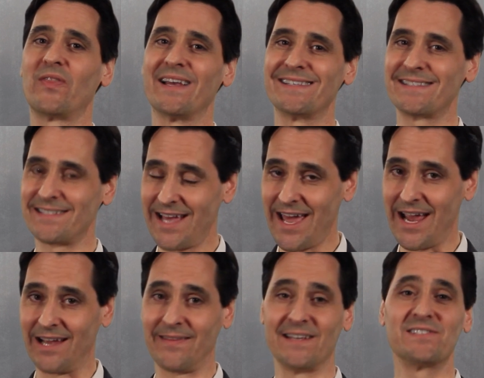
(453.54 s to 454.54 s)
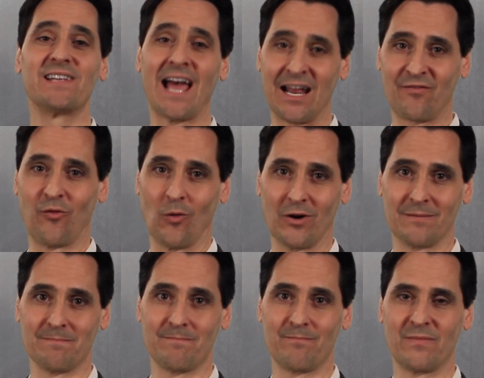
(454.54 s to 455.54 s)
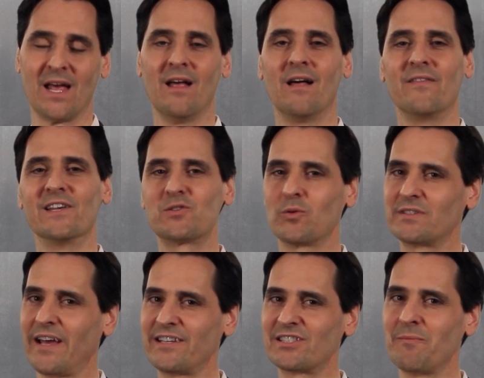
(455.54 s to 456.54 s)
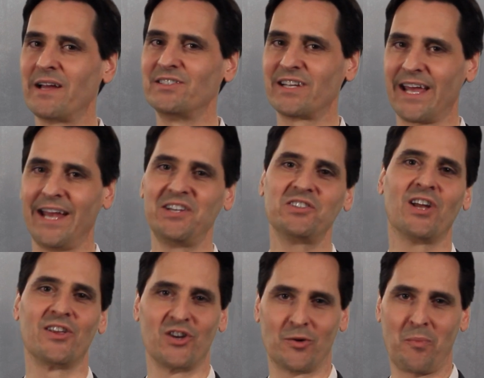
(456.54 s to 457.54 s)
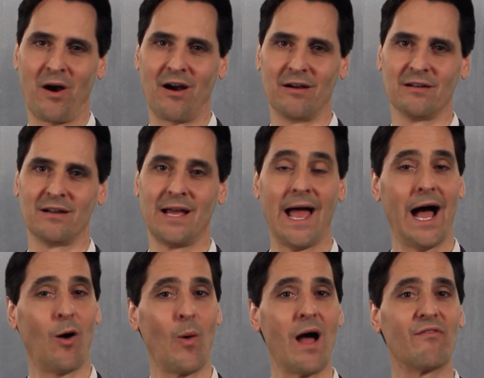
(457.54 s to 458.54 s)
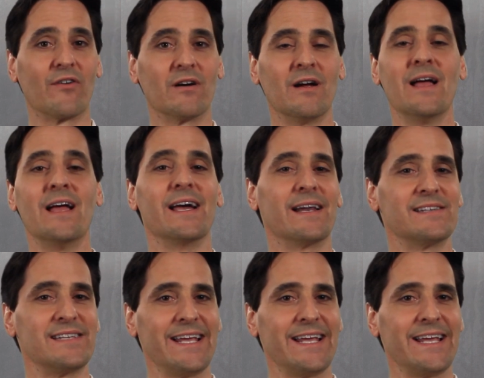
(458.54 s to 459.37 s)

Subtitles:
they say they stand for. This will take some education on your part. However, it is